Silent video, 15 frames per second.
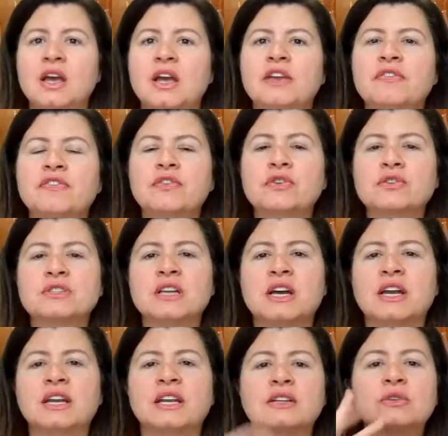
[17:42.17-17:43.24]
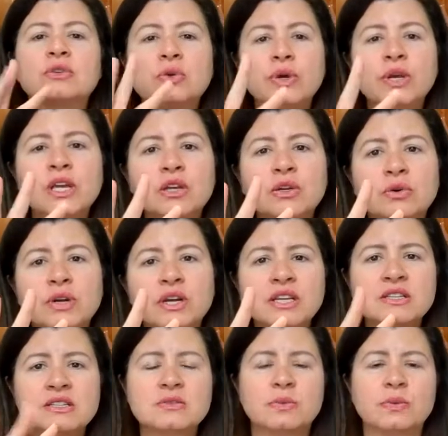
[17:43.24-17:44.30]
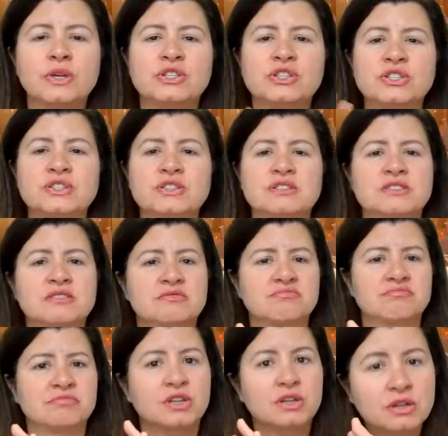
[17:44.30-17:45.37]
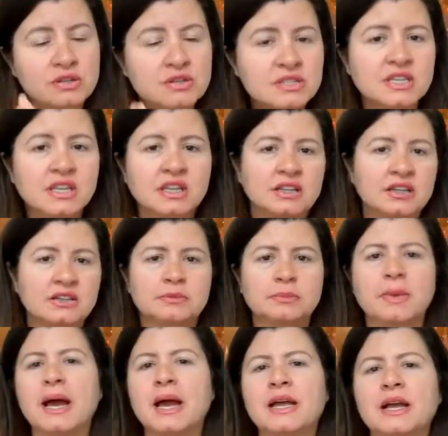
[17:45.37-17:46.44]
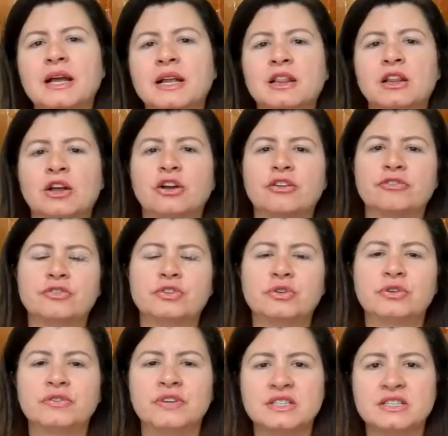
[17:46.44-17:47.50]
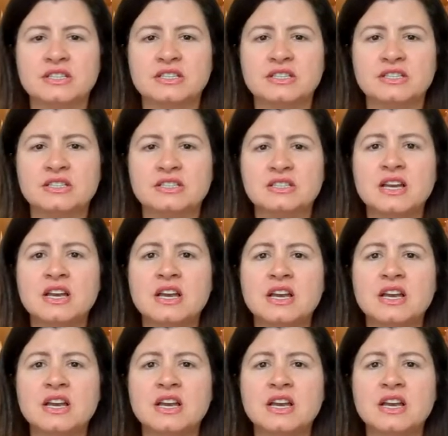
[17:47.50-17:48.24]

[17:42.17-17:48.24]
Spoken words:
If you're studying 3 units, which is considered by a lot of universities